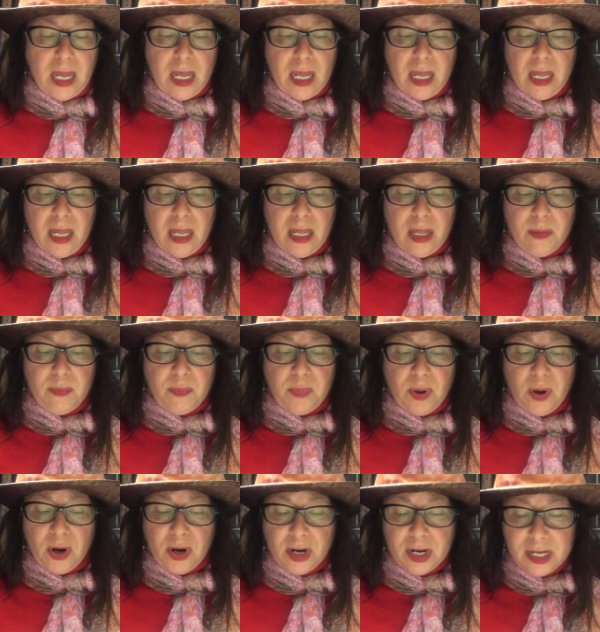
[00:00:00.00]
Uh,
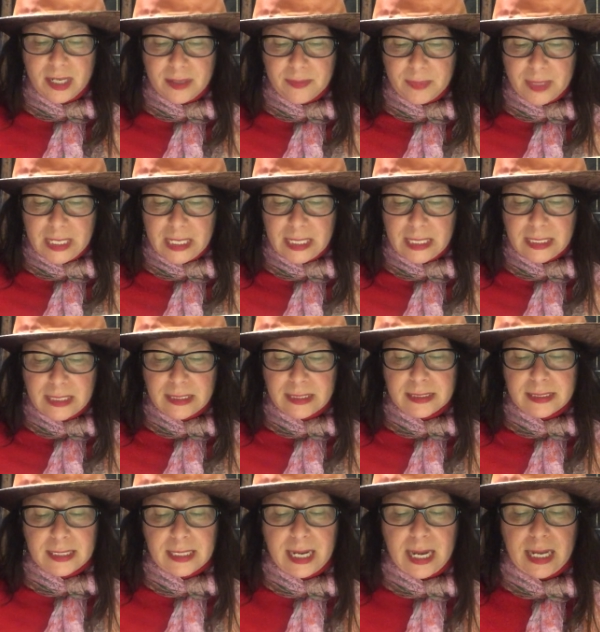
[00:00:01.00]
pardon me,
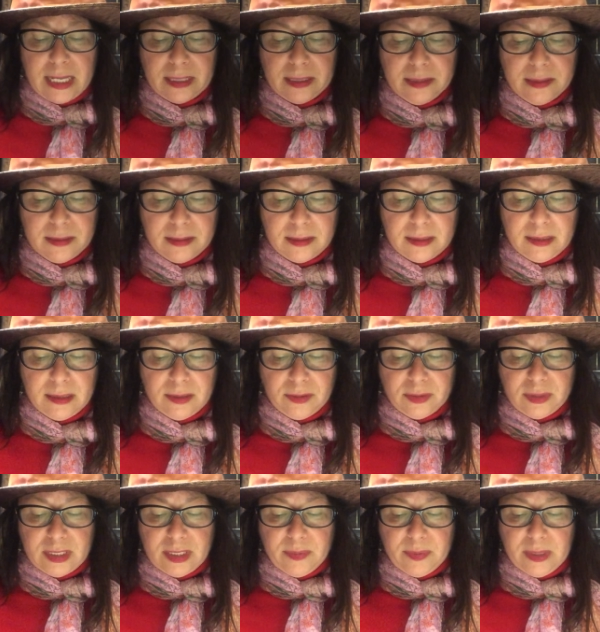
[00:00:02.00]
said Alice a little
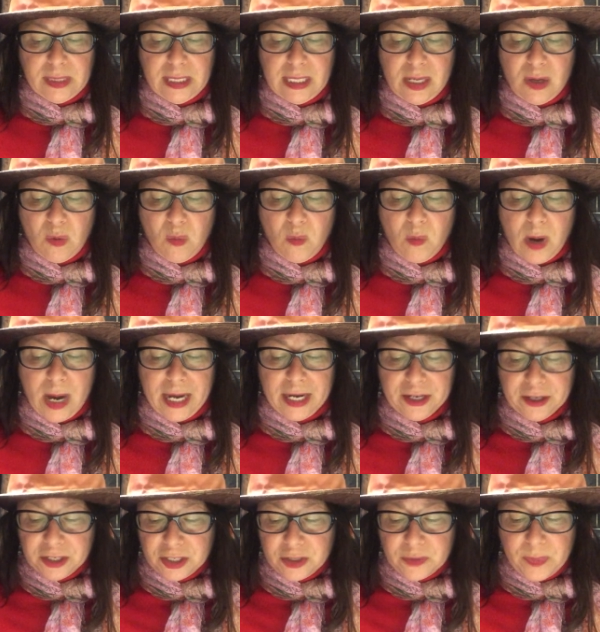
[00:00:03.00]
timidly. Why
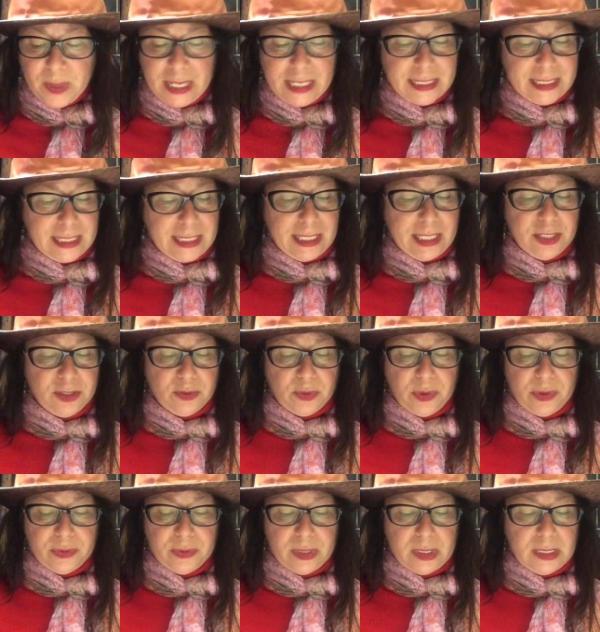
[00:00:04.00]
are you painting these
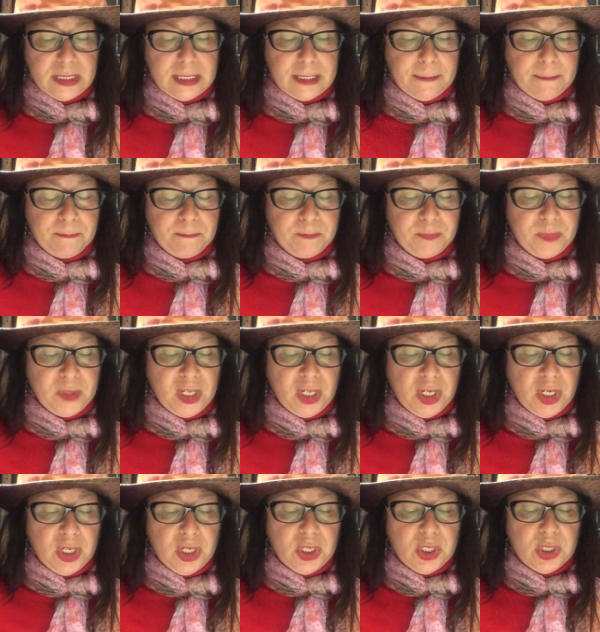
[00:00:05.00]
roses?
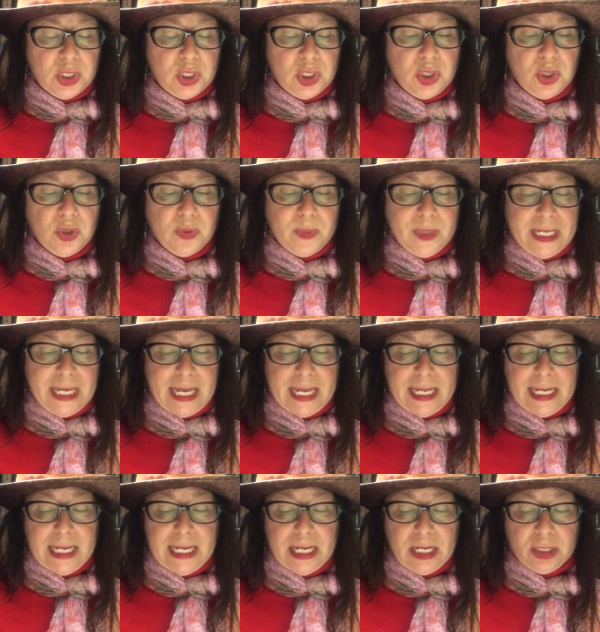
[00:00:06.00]
Two
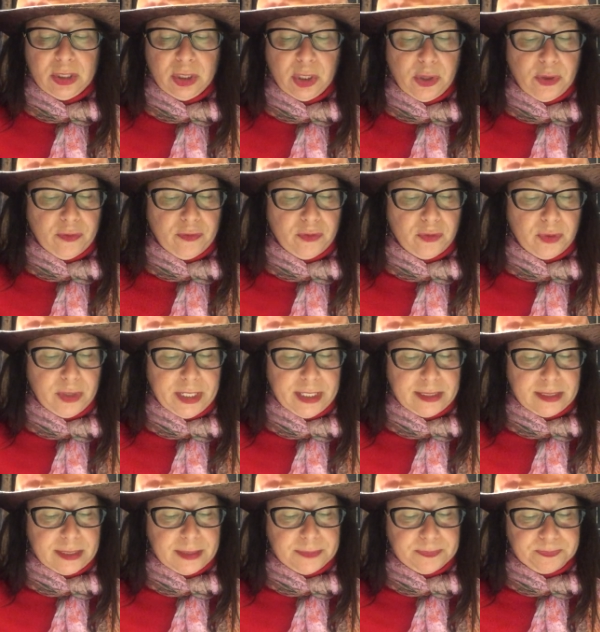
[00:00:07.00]
began in a low
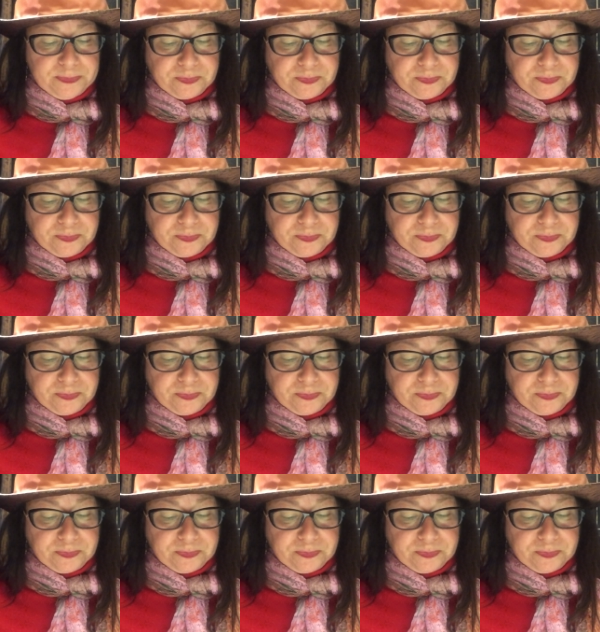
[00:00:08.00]
voice.